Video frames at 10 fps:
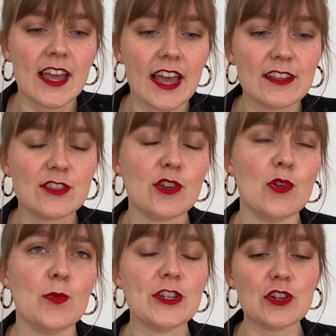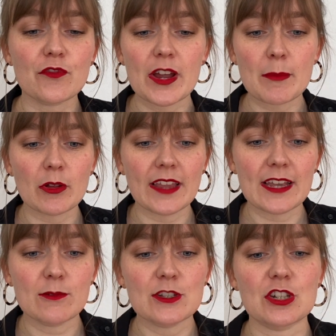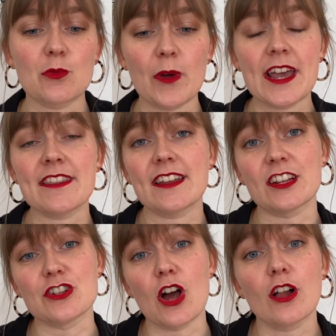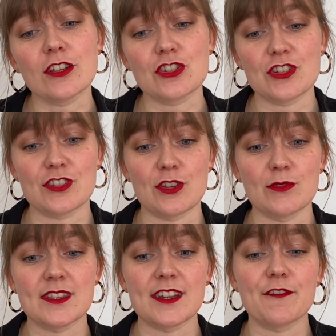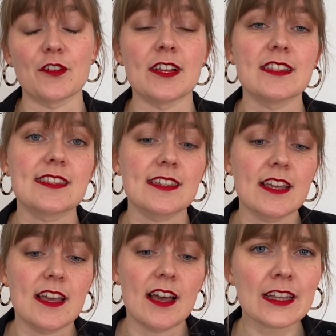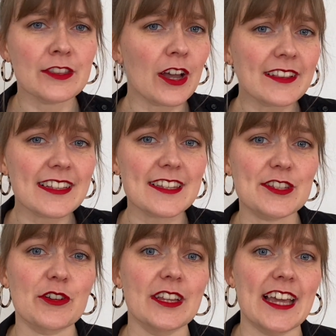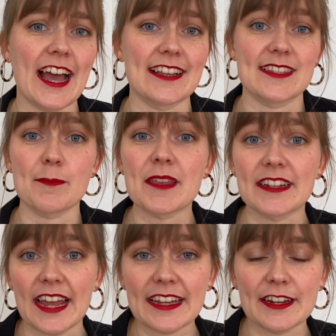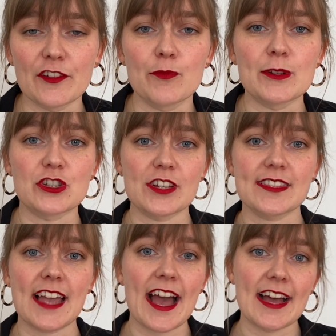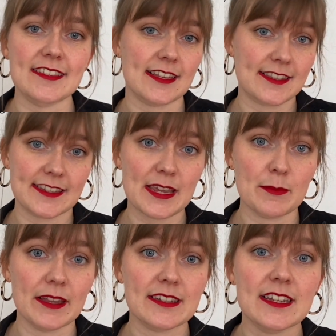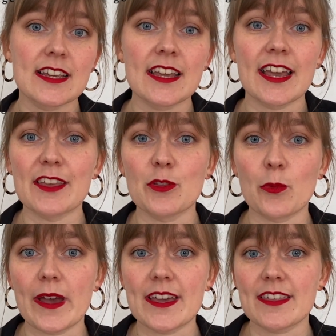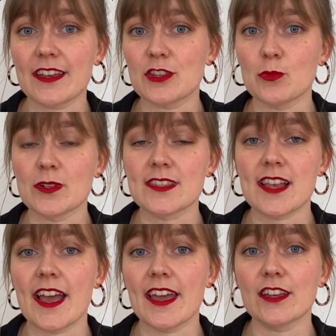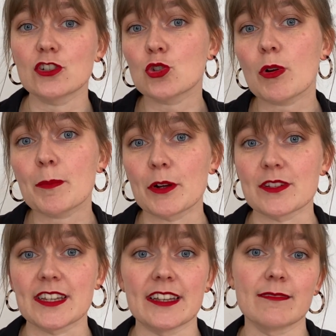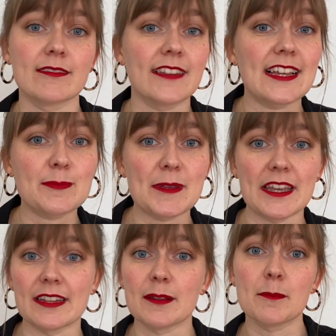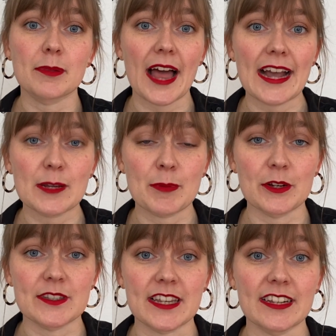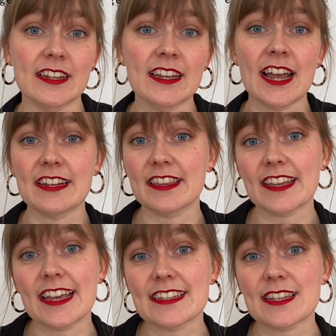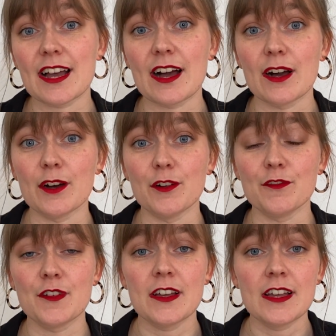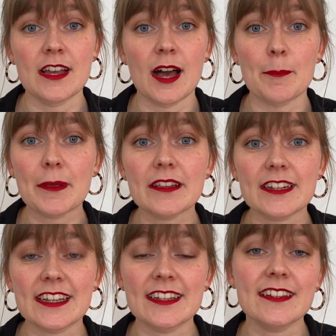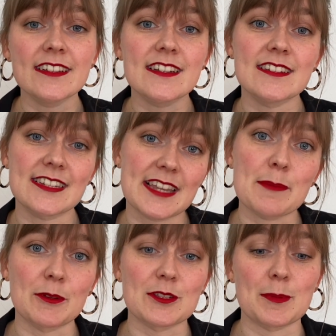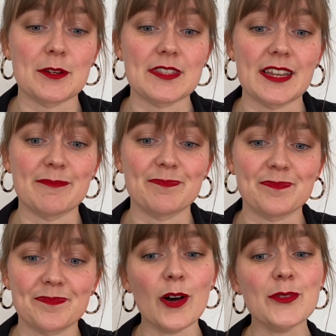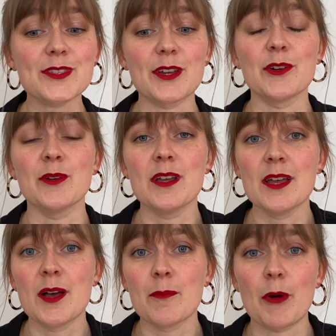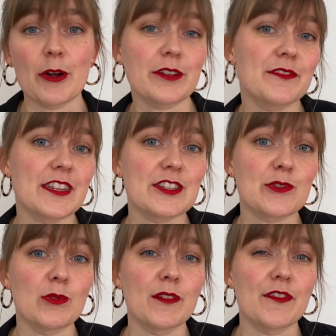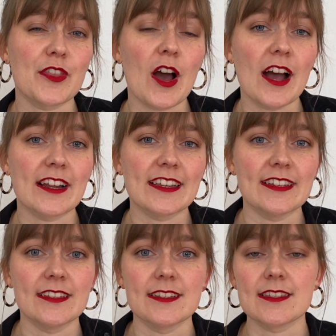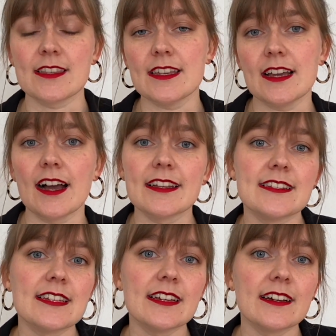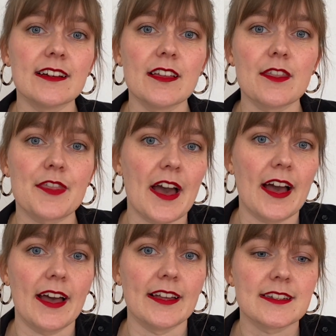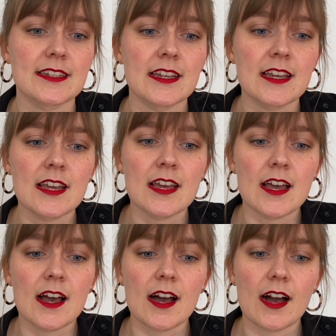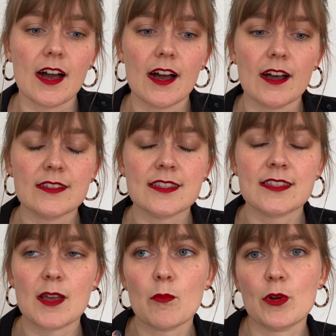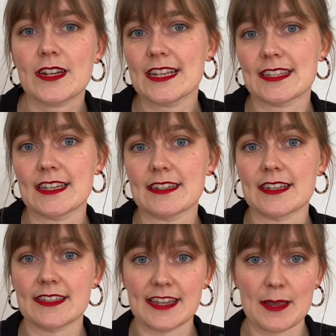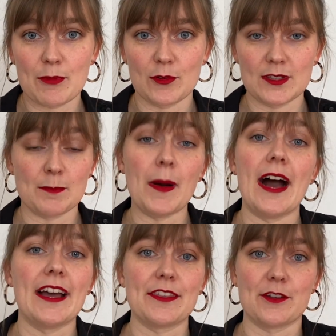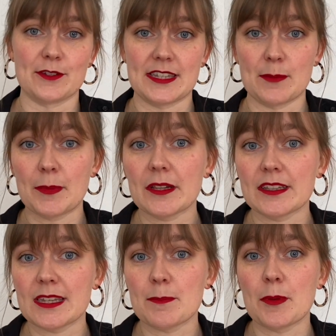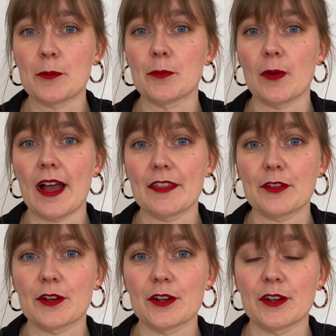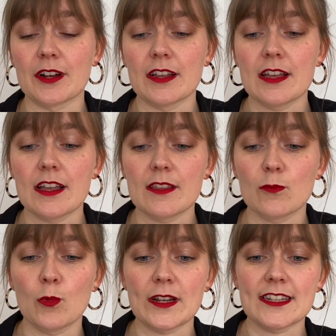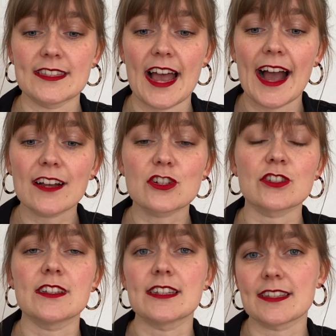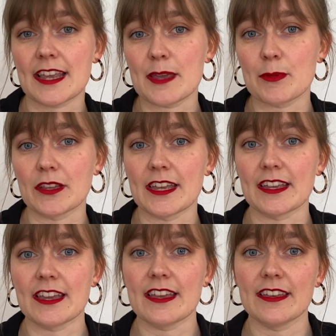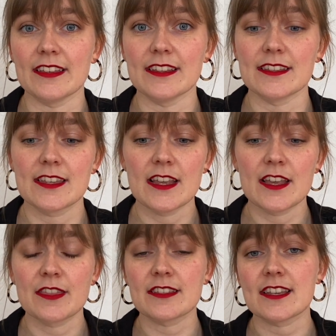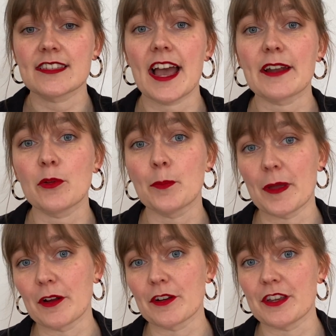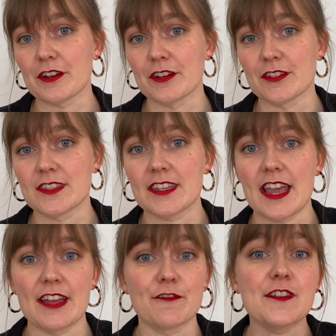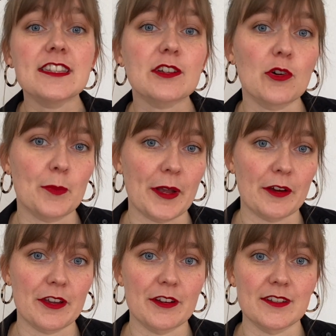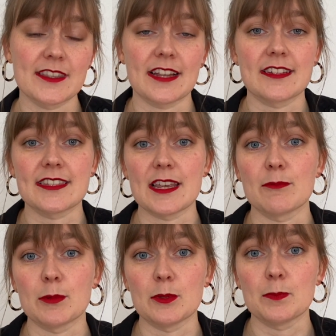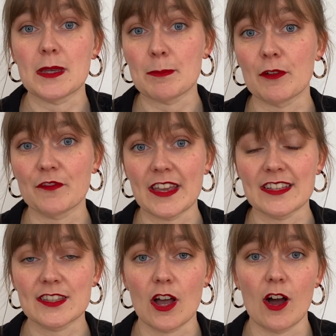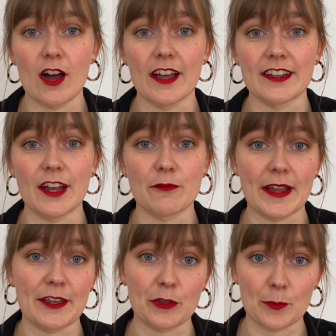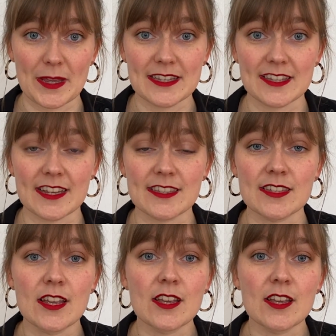And so we should frame our language in a way that acknowledges those differences, not necessarily as something negative, but just as a statement in the way that you would say short person, lesbian, black person, and in the case of ability, disabled person. Also, part of this school of thought is the idea that someone isn't disabled by their disability, but rather what is actually disabling is the societal barriers and physical barriers that disabled people face on a regular basis.